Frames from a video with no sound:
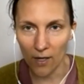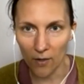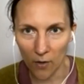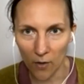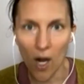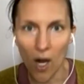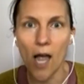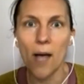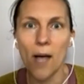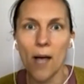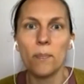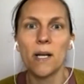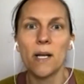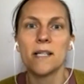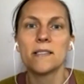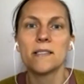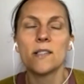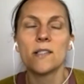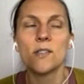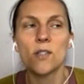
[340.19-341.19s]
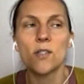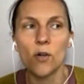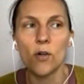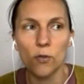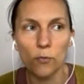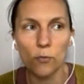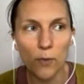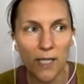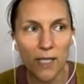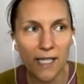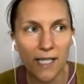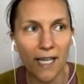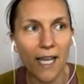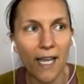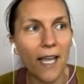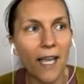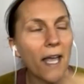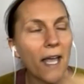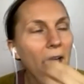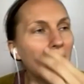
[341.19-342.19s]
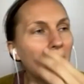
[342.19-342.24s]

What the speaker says: got, but as I started reading,